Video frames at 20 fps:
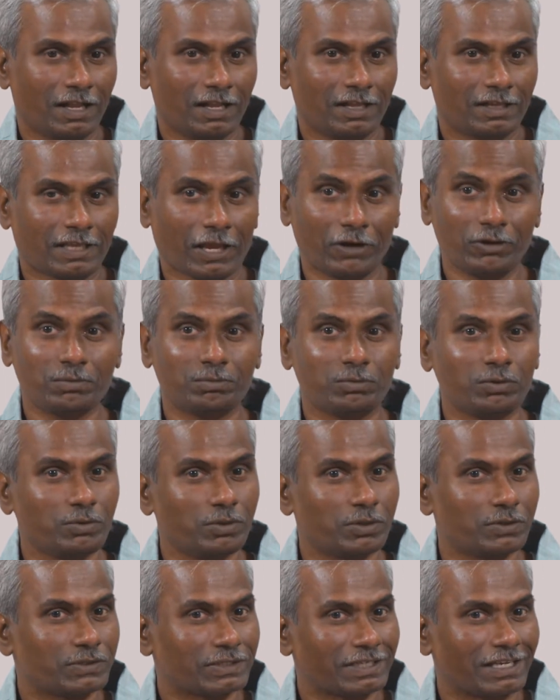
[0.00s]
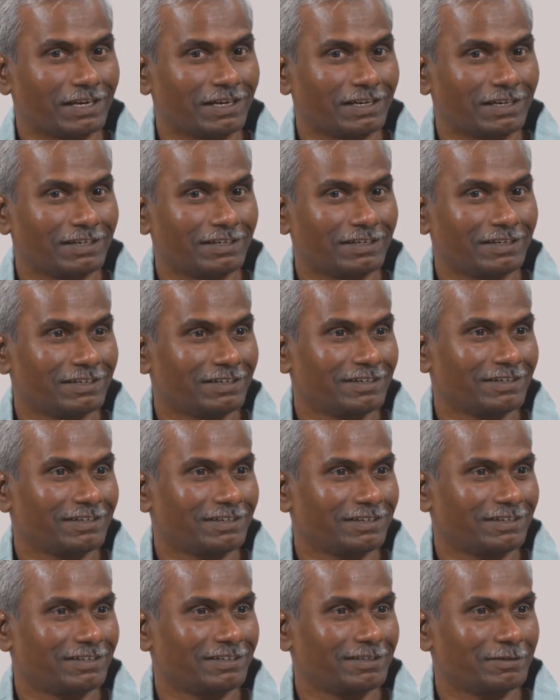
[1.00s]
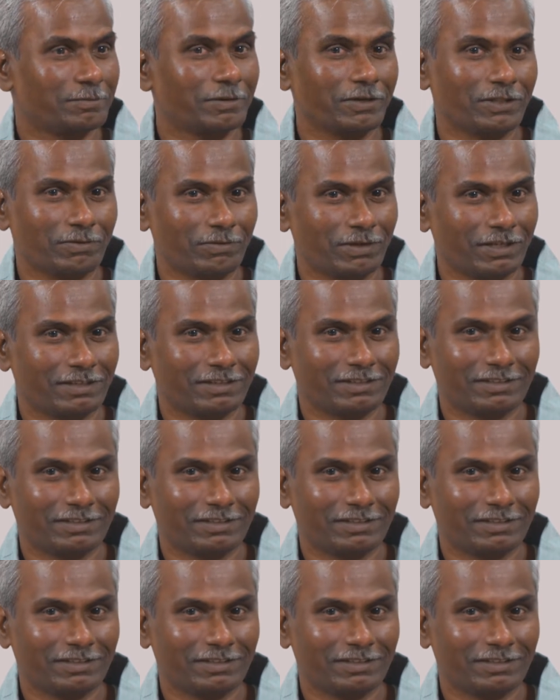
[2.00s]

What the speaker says: Can you move your skin, by the way?